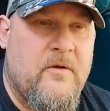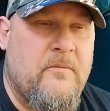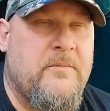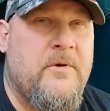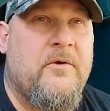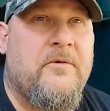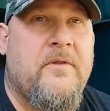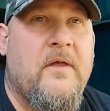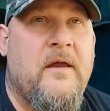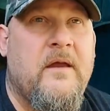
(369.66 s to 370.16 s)

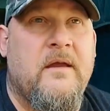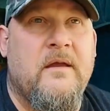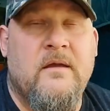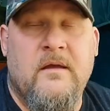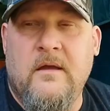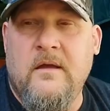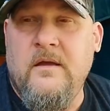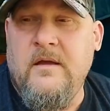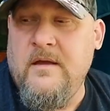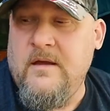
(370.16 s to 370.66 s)
your thing,
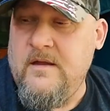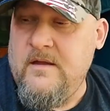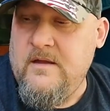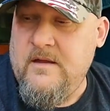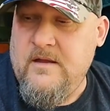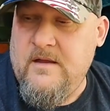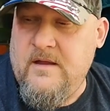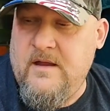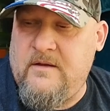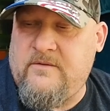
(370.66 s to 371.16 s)

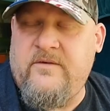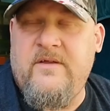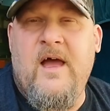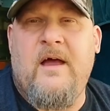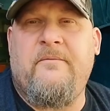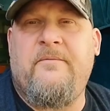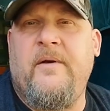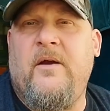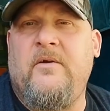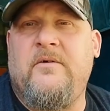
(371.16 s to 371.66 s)
it's
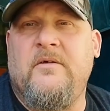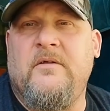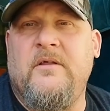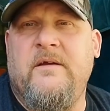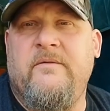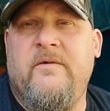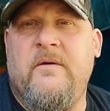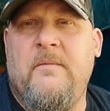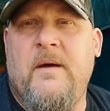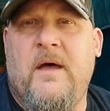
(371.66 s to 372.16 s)
not fair to
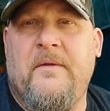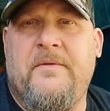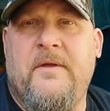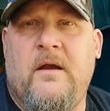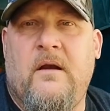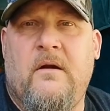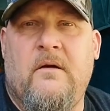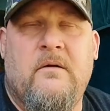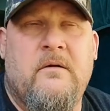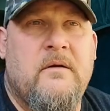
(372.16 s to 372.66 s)
leave him out
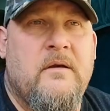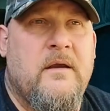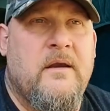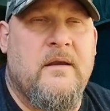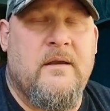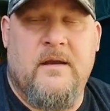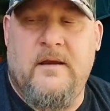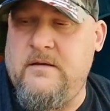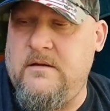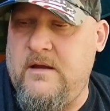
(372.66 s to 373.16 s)
there
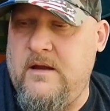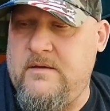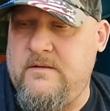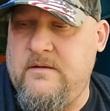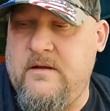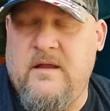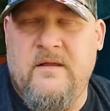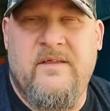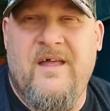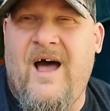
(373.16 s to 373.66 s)

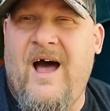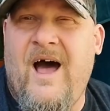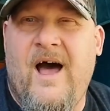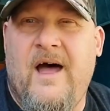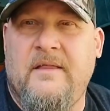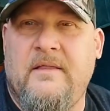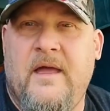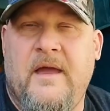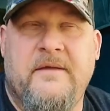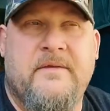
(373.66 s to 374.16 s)
in the
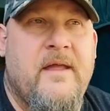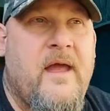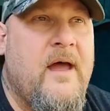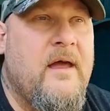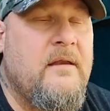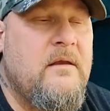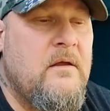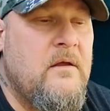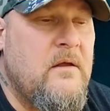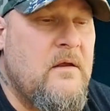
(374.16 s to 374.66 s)
hot like
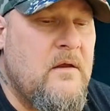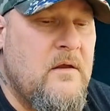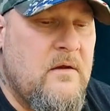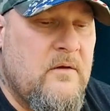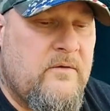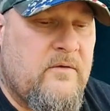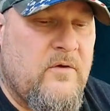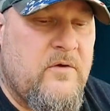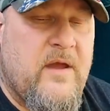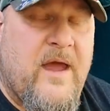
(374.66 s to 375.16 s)
that.
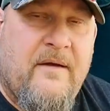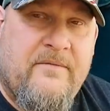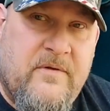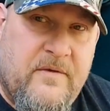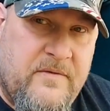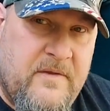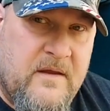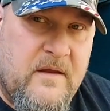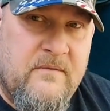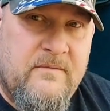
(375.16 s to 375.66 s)
So you have
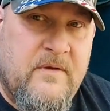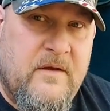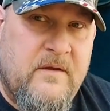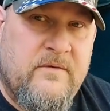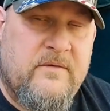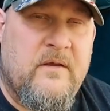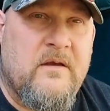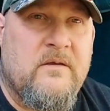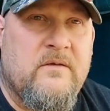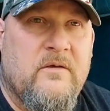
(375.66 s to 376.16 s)
to think of
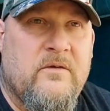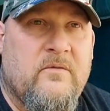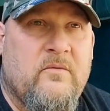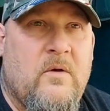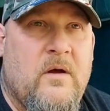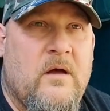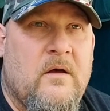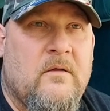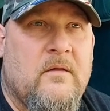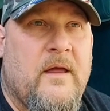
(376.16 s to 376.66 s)
these things as
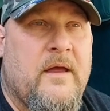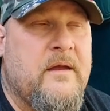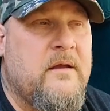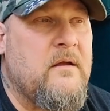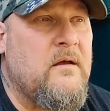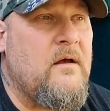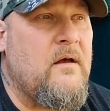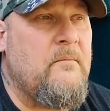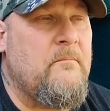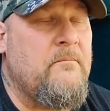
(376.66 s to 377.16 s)
well. Like
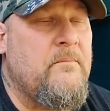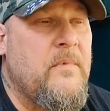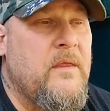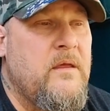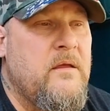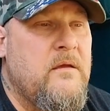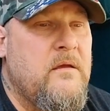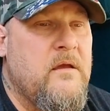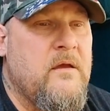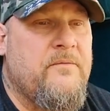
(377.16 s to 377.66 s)

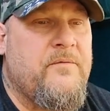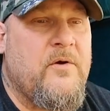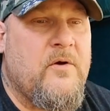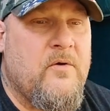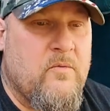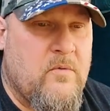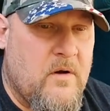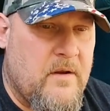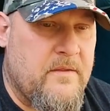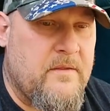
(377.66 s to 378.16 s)
if
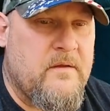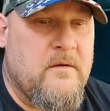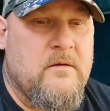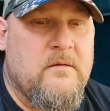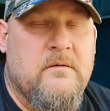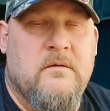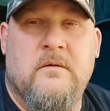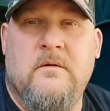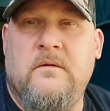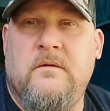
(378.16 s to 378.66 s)
you're one of
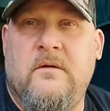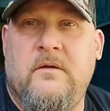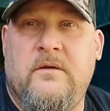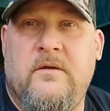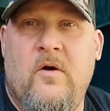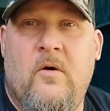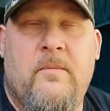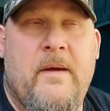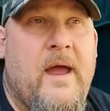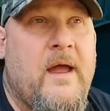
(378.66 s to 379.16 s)
the
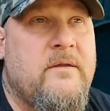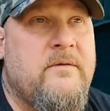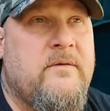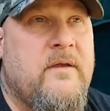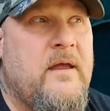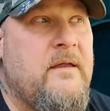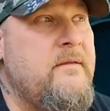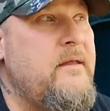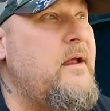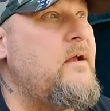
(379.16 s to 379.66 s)
nomads
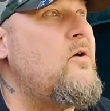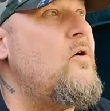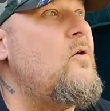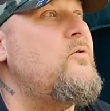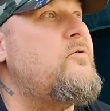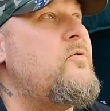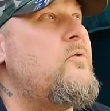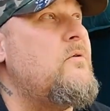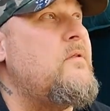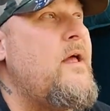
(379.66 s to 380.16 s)
that
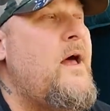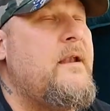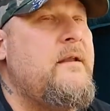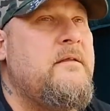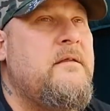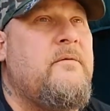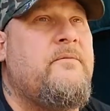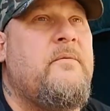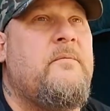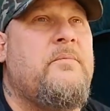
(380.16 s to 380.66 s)
go to a lot
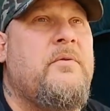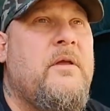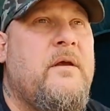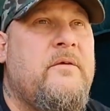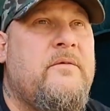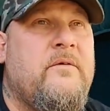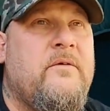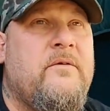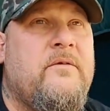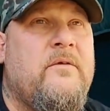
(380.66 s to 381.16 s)
of different
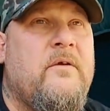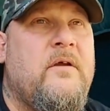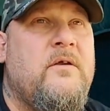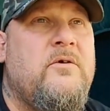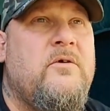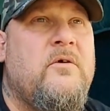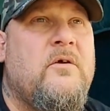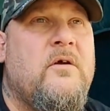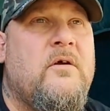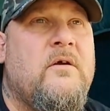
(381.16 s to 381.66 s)
places,
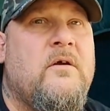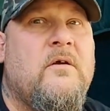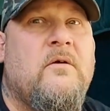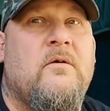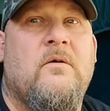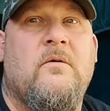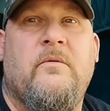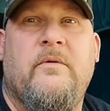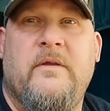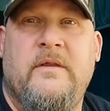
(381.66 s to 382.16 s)
and you're going
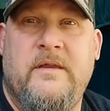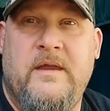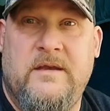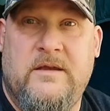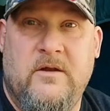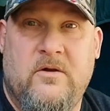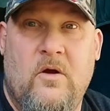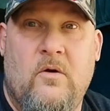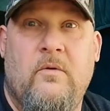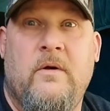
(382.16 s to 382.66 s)
to
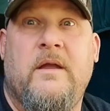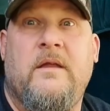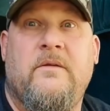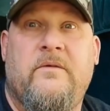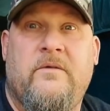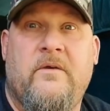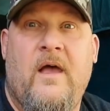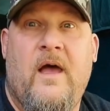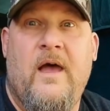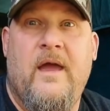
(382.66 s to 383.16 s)
need to go
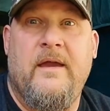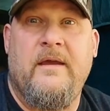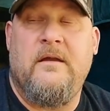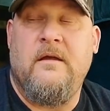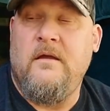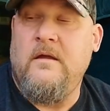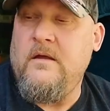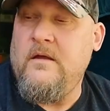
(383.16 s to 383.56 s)
inside,